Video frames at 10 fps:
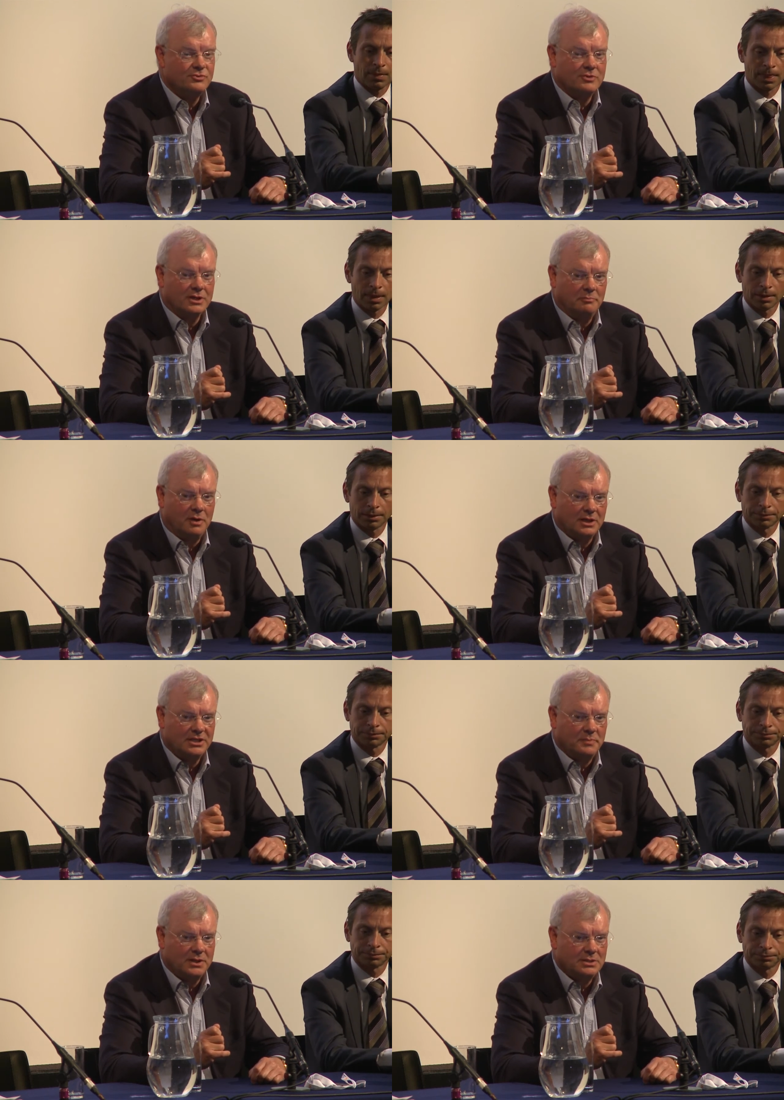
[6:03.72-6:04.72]
Speaker 1: restricted parking
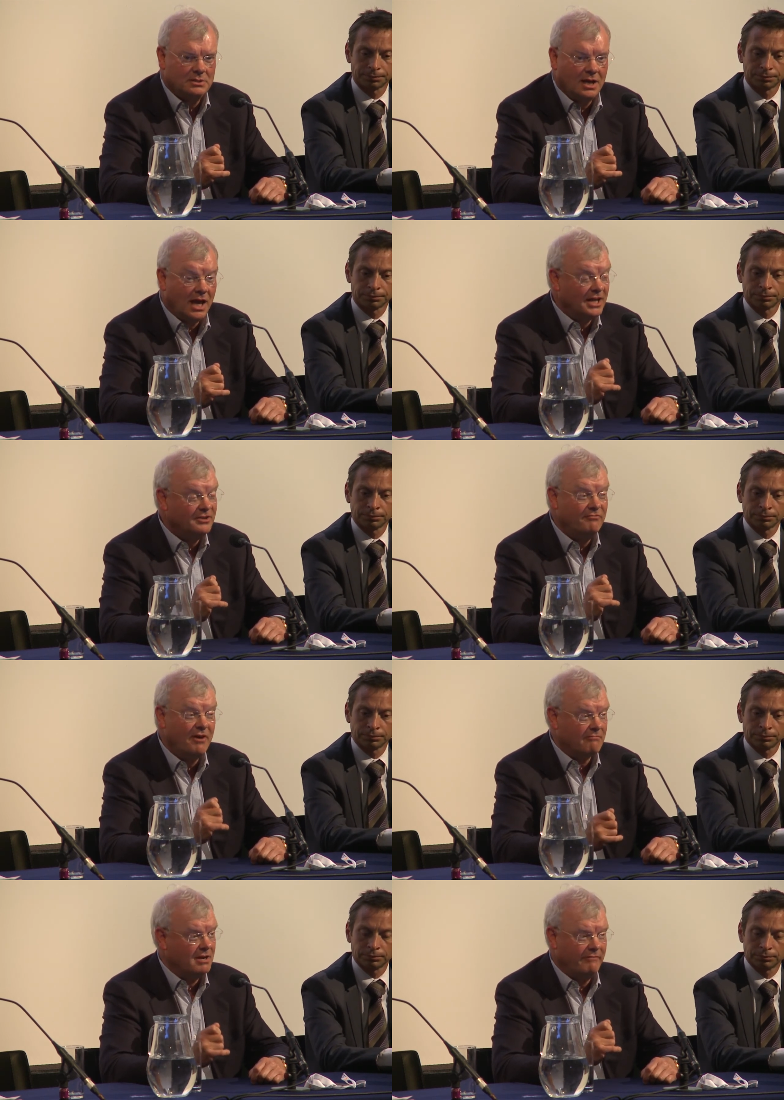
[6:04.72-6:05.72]
spaces. It's
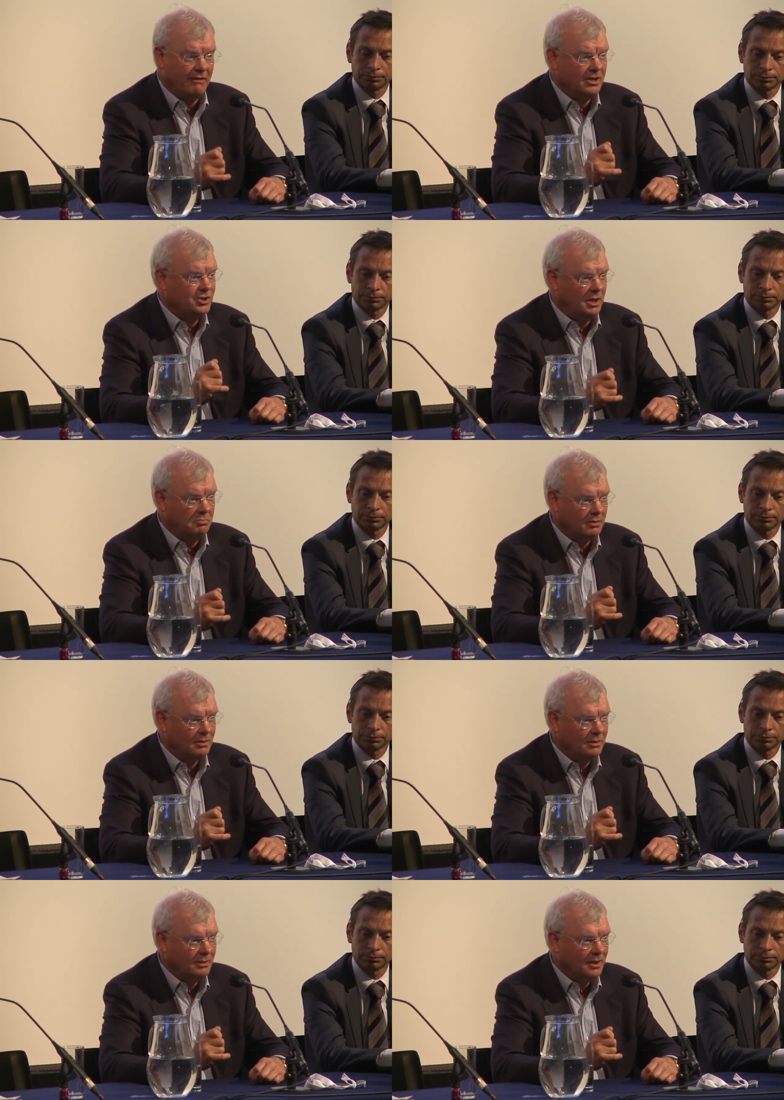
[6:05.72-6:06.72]
very, very cheap.
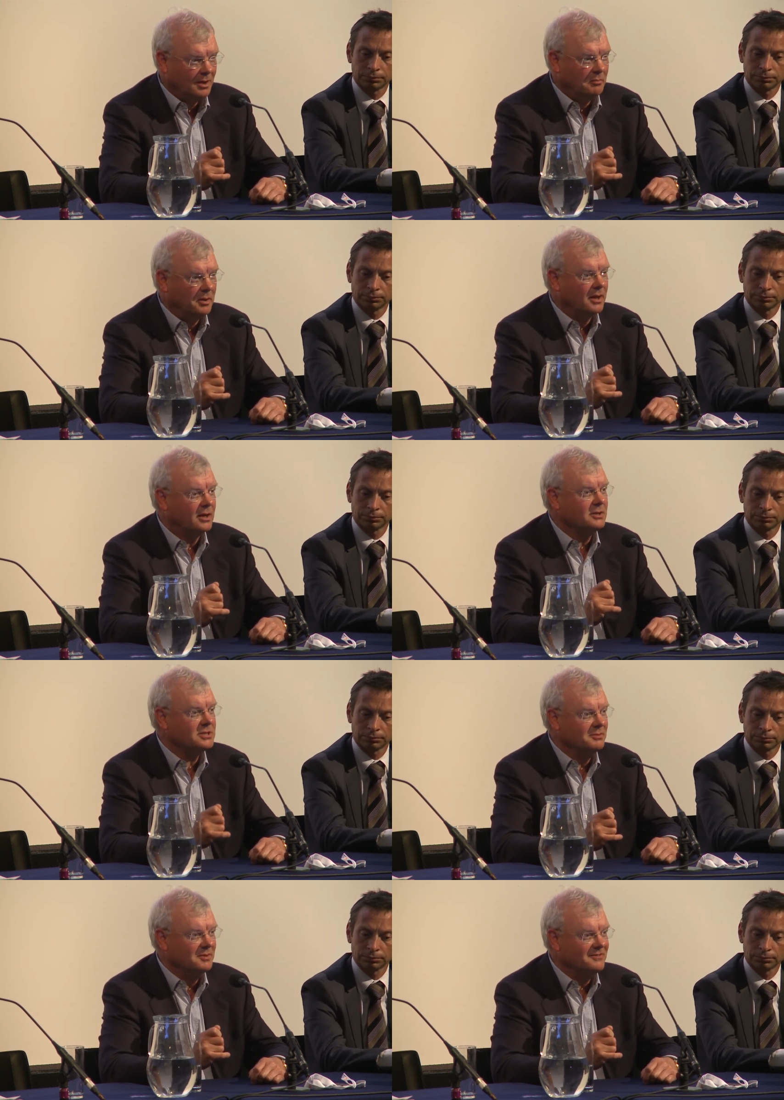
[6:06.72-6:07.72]
But the
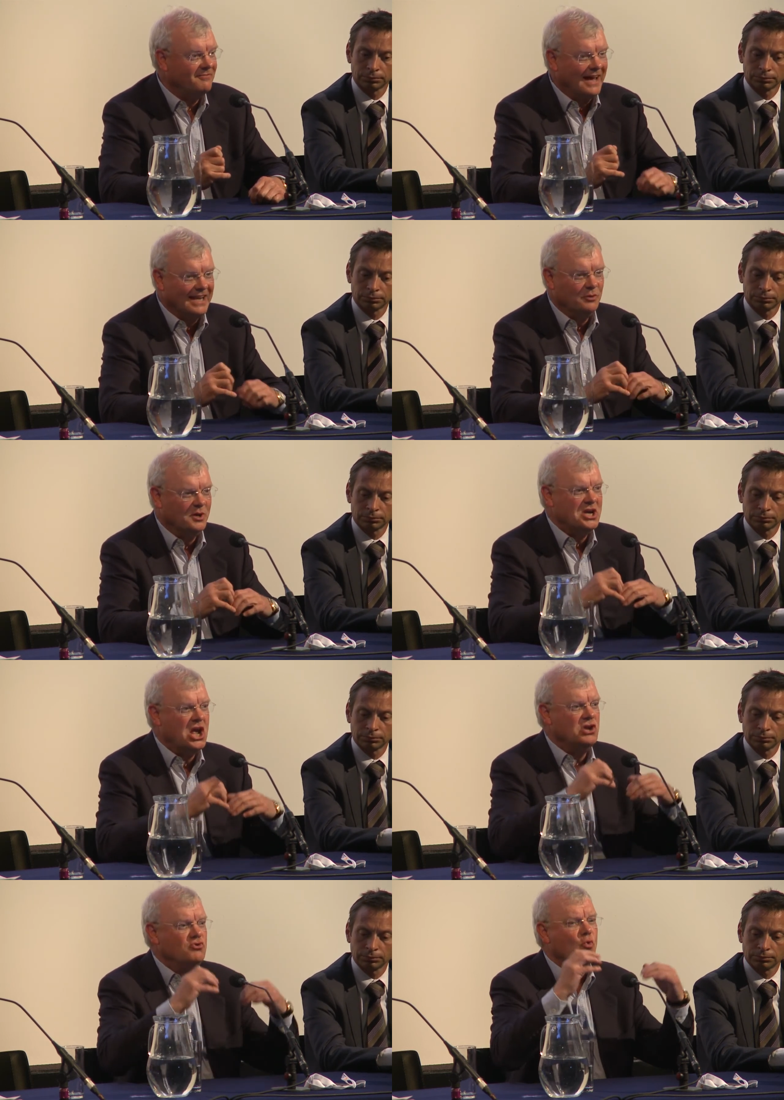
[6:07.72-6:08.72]
customers value it
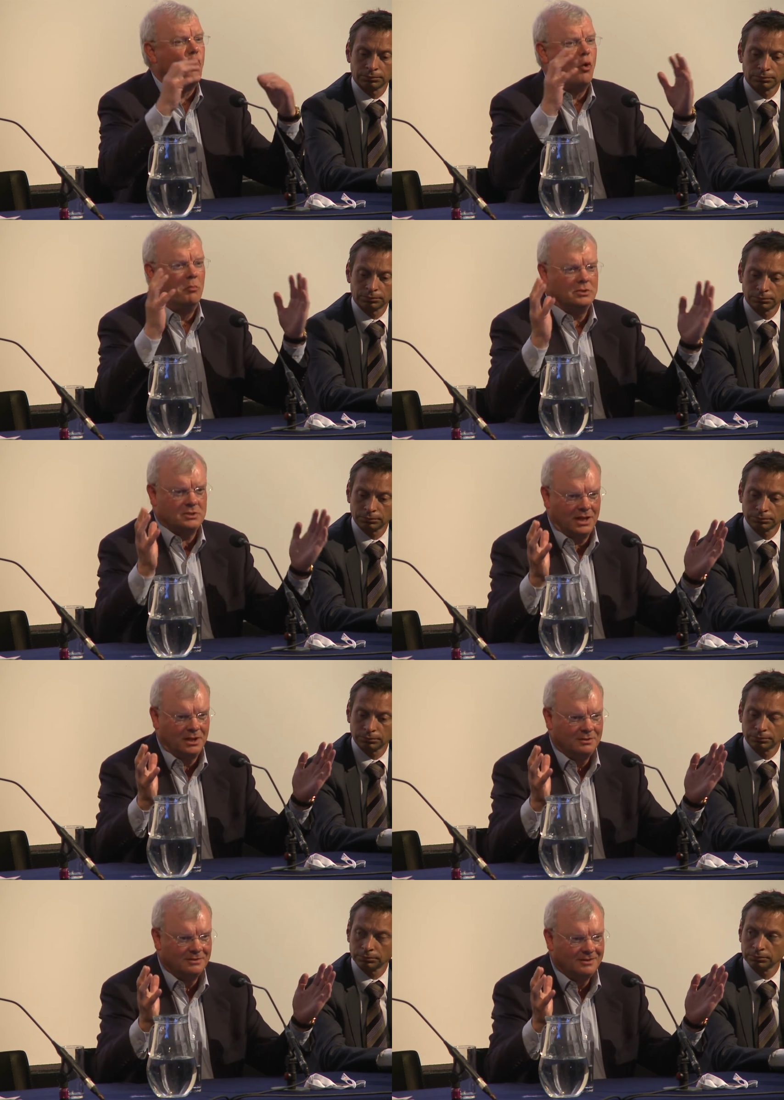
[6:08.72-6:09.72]
enormously.
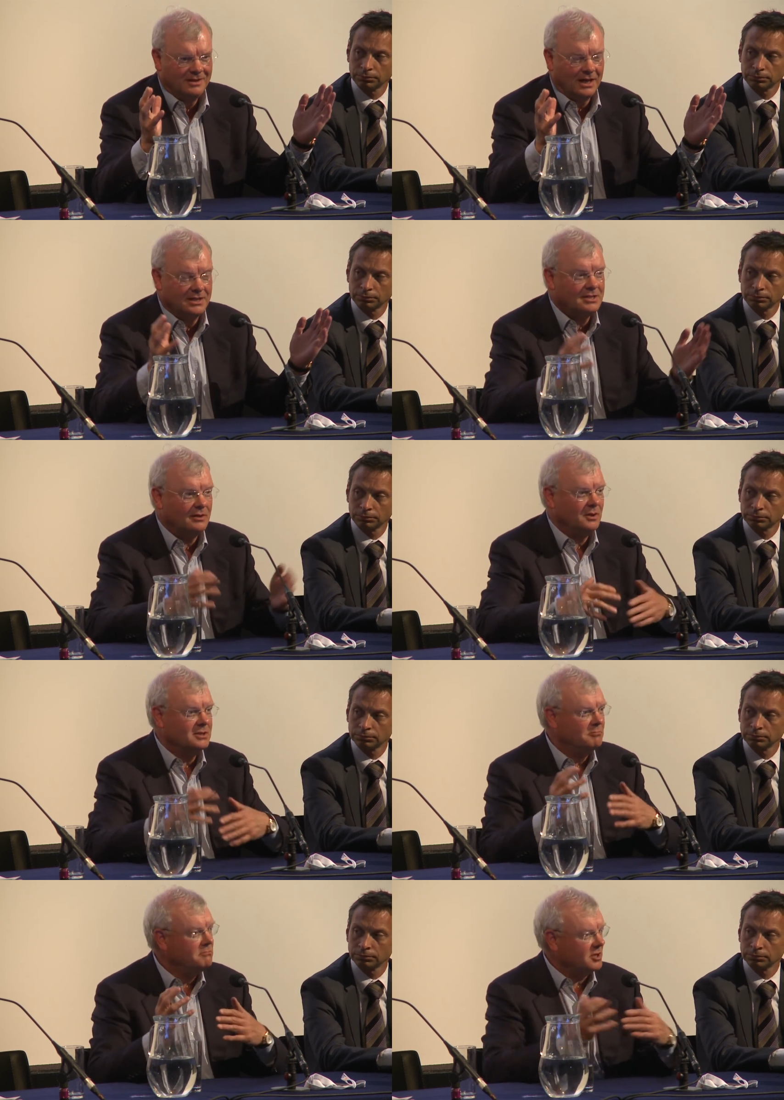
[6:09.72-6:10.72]
And so
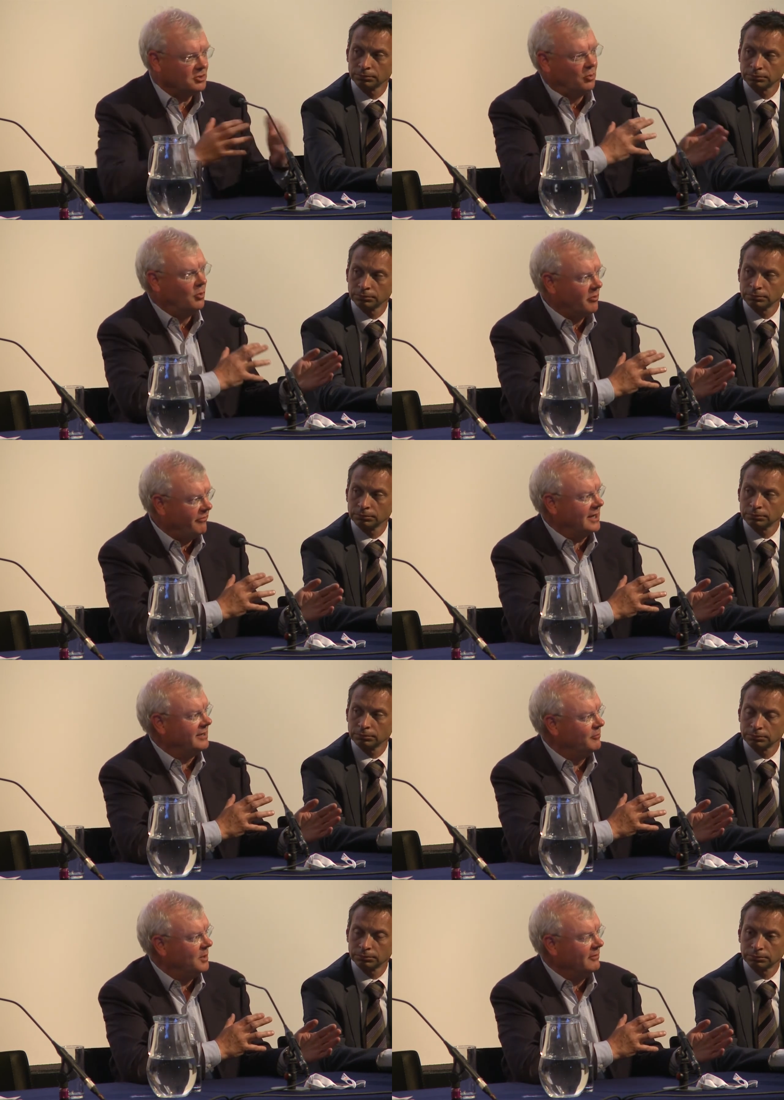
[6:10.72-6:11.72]
it's a much more
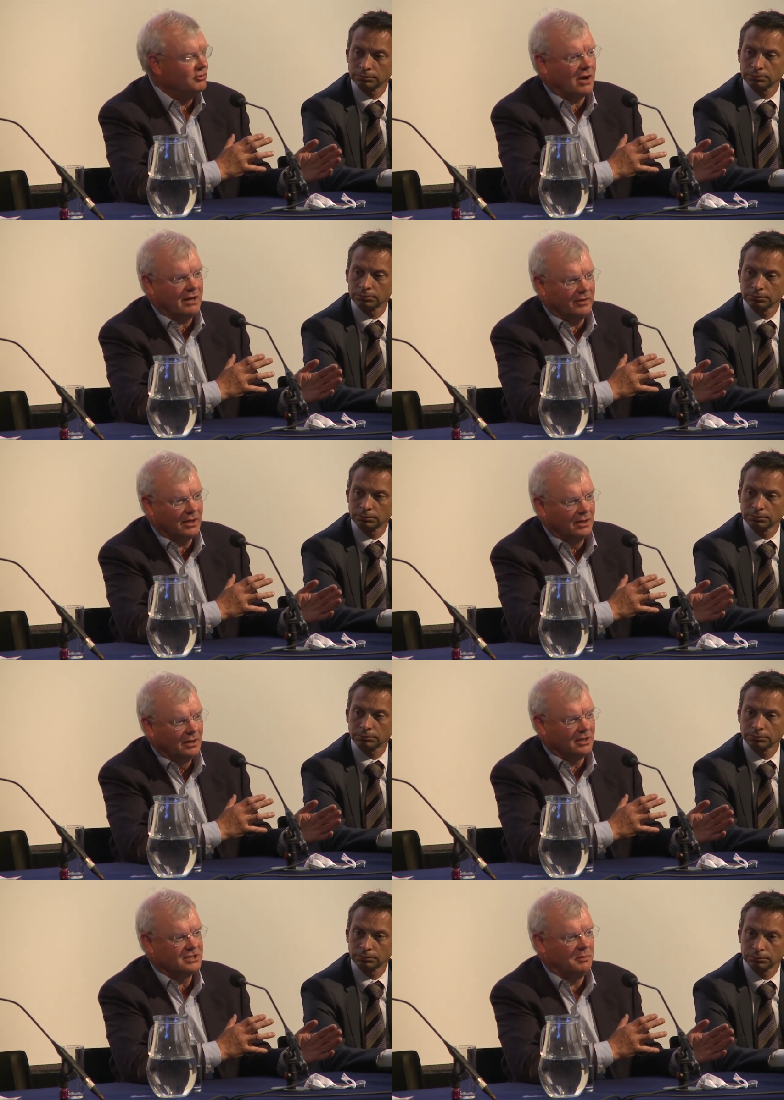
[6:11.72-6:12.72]
effective way of driving
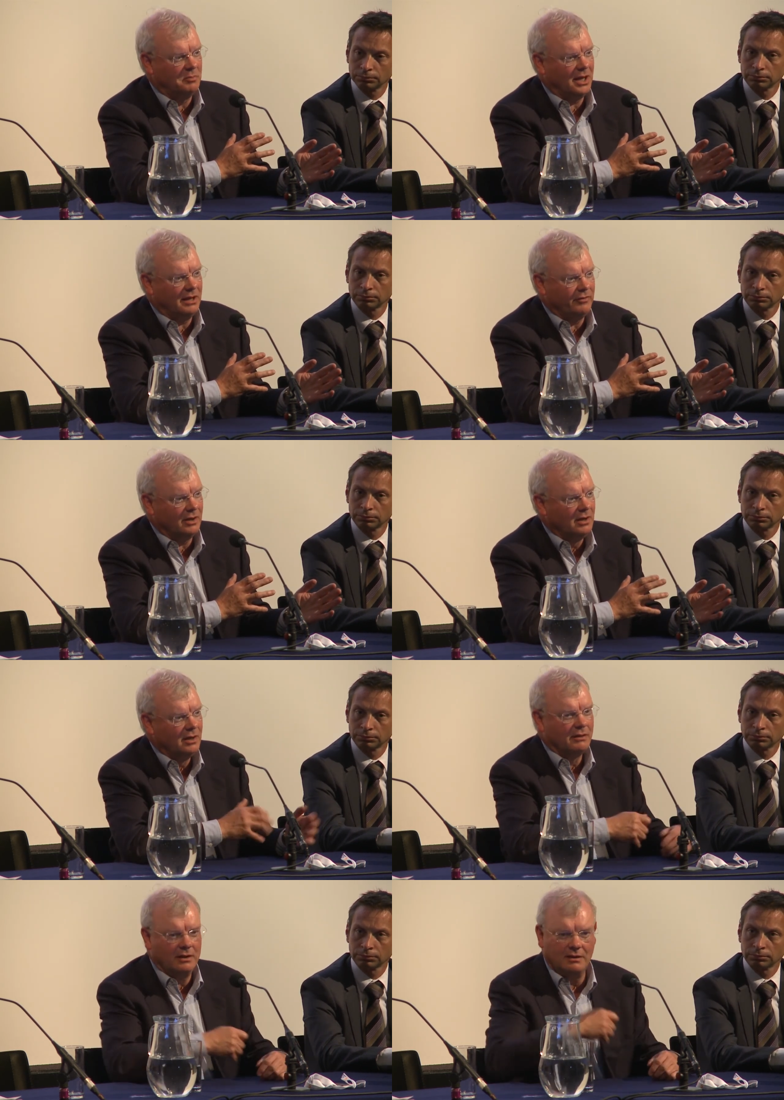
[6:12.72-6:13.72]
customer behaviour
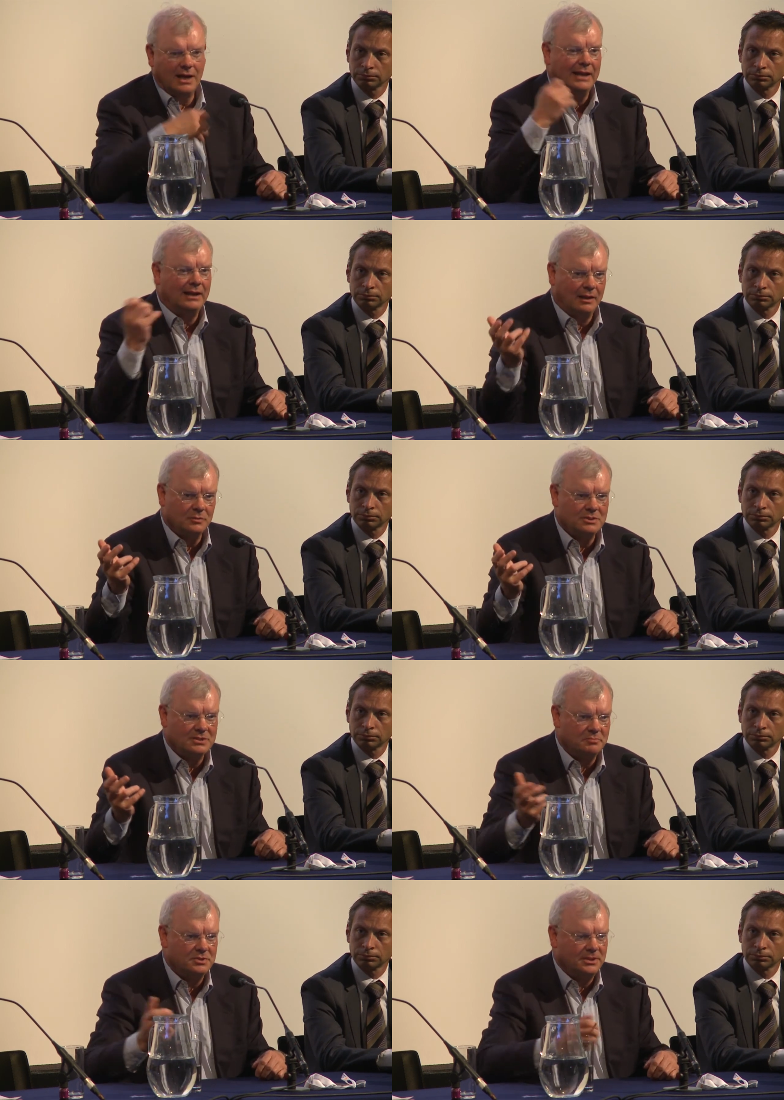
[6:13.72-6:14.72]
than handouts and
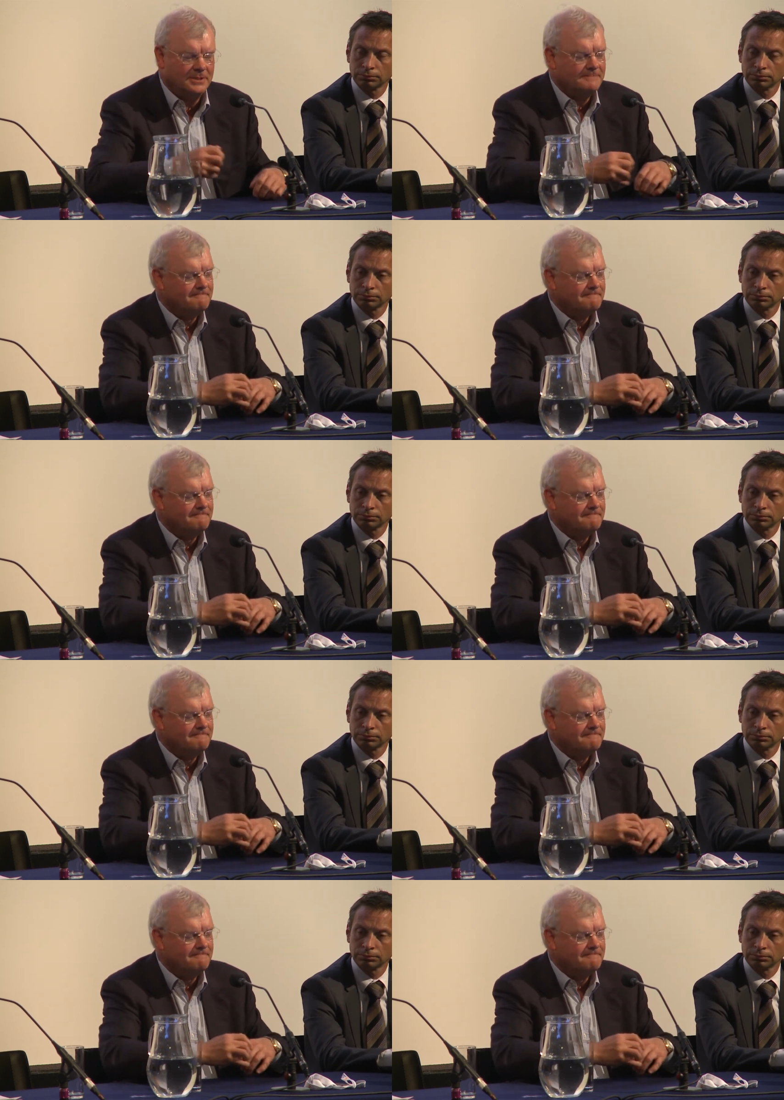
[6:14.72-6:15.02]
subsidies.